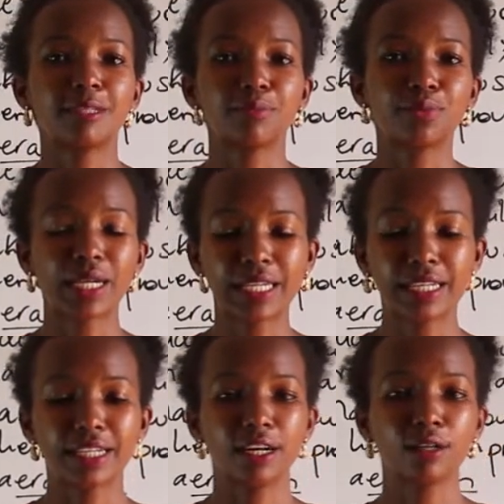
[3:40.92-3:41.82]

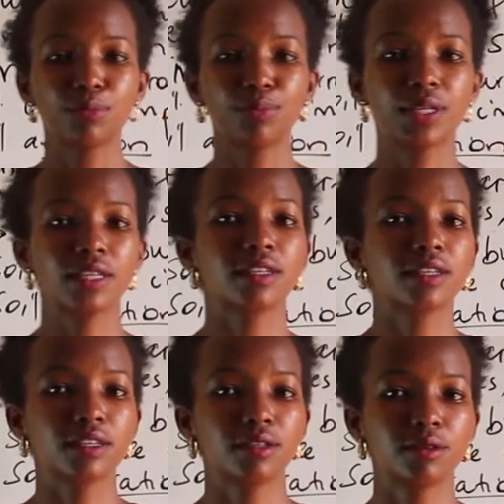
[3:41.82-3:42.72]
breaking down big
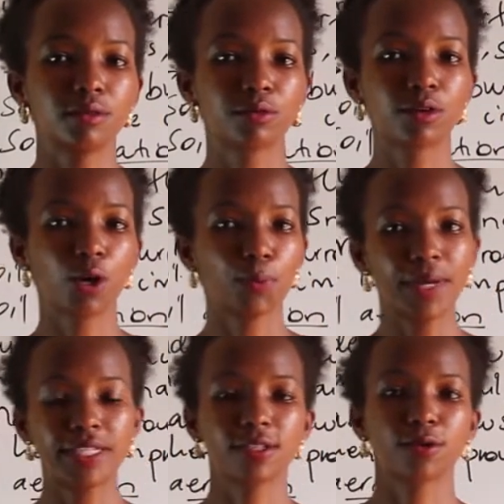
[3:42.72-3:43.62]
rock
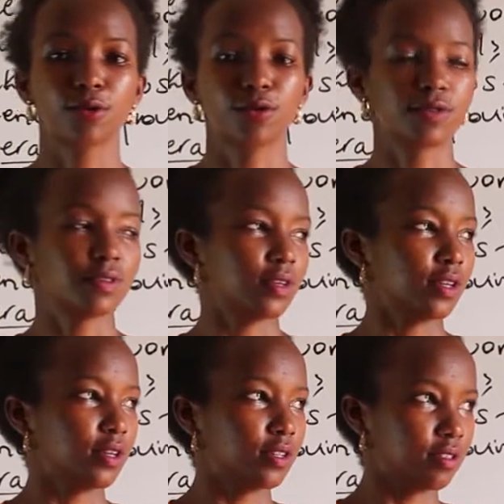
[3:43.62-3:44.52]
particles
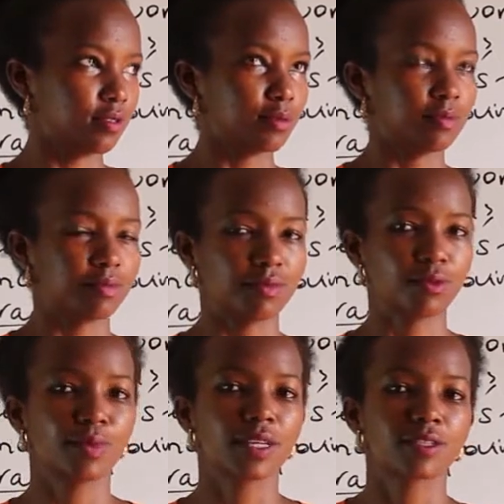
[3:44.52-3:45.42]

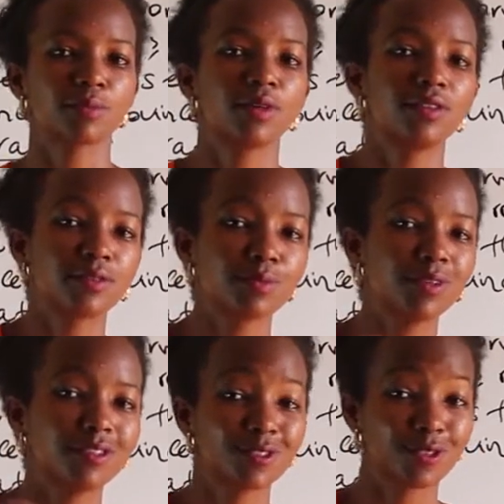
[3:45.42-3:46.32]
to make small
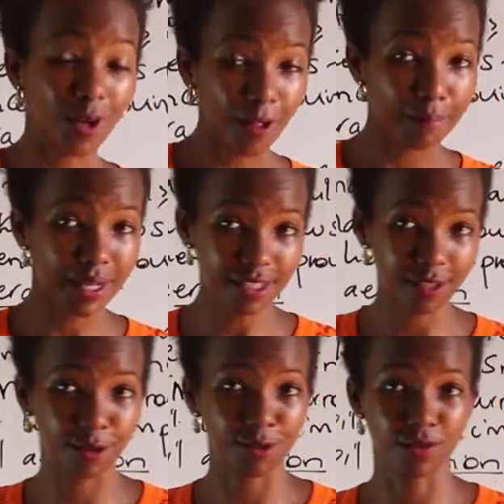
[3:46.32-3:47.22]
soil
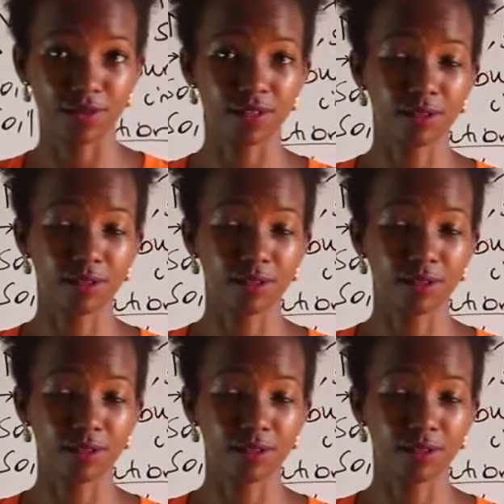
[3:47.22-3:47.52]
particles.